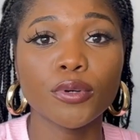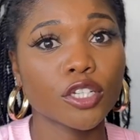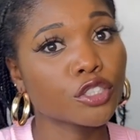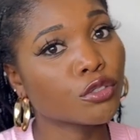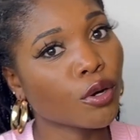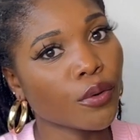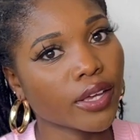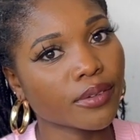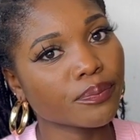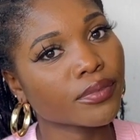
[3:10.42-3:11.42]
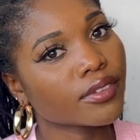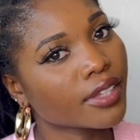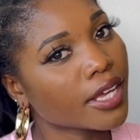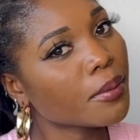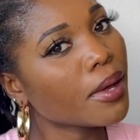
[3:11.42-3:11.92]
but is growing.
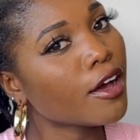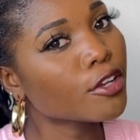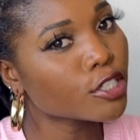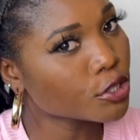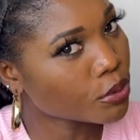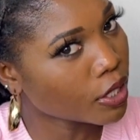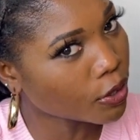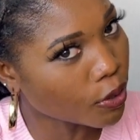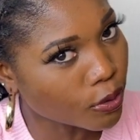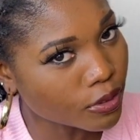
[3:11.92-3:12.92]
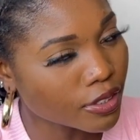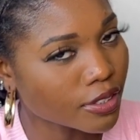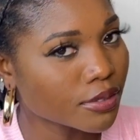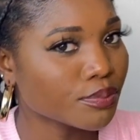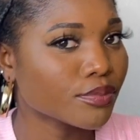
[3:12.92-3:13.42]
Think about your student
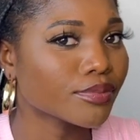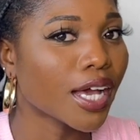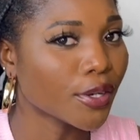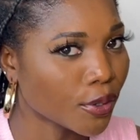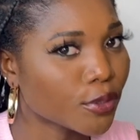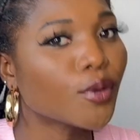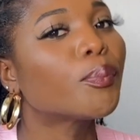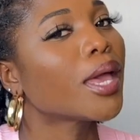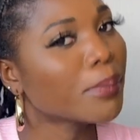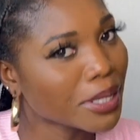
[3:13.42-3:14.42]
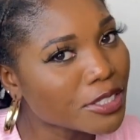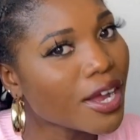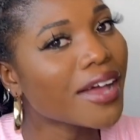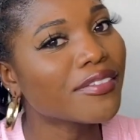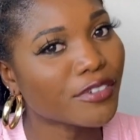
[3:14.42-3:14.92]
loans. I know the payments
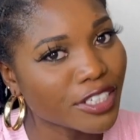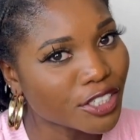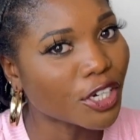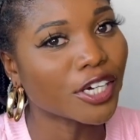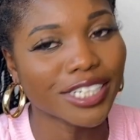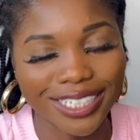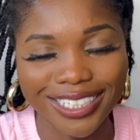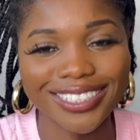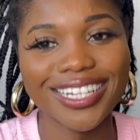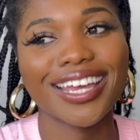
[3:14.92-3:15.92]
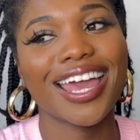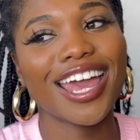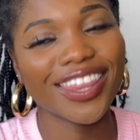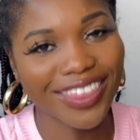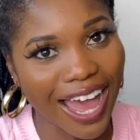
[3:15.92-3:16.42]
I've restarted
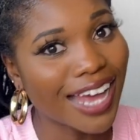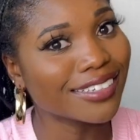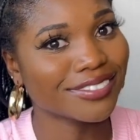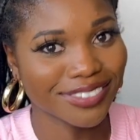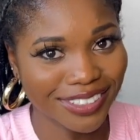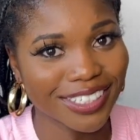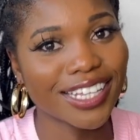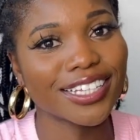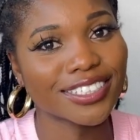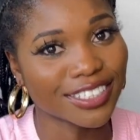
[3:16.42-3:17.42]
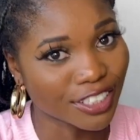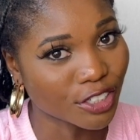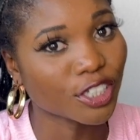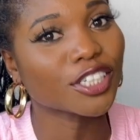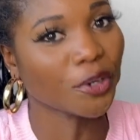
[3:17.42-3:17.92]
and that is
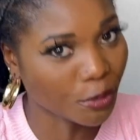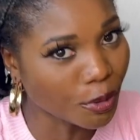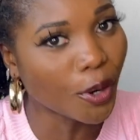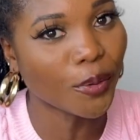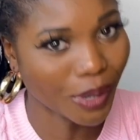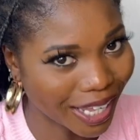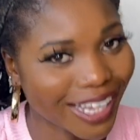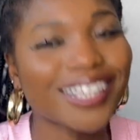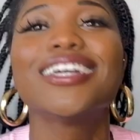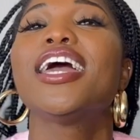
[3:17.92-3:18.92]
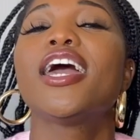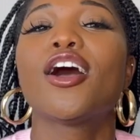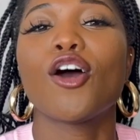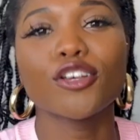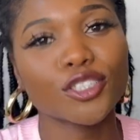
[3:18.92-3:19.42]
growing.
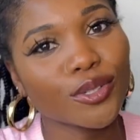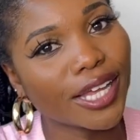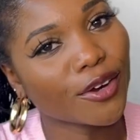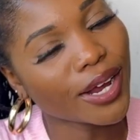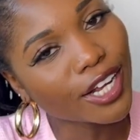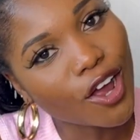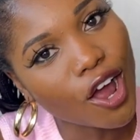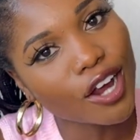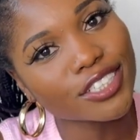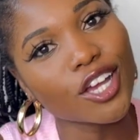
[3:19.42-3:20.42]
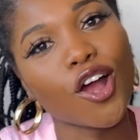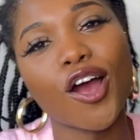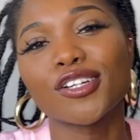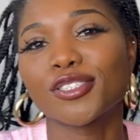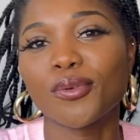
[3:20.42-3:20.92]
Also, like credit cards are
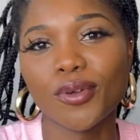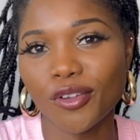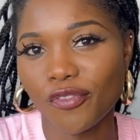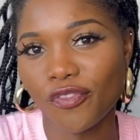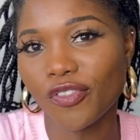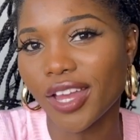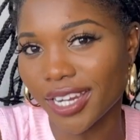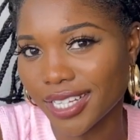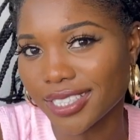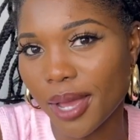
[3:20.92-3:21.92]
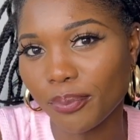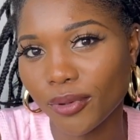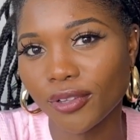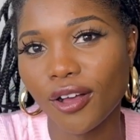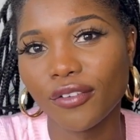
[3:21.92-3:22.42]
also an
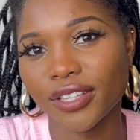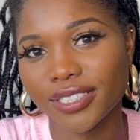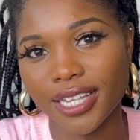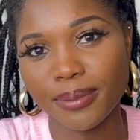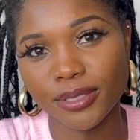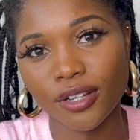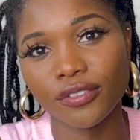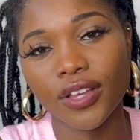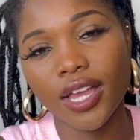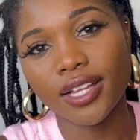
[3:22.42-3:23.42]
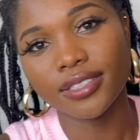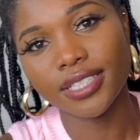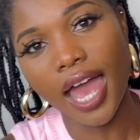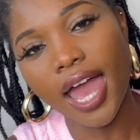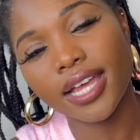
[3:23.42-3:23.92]
example of these types of
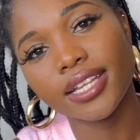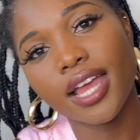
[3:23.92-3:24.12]
debt.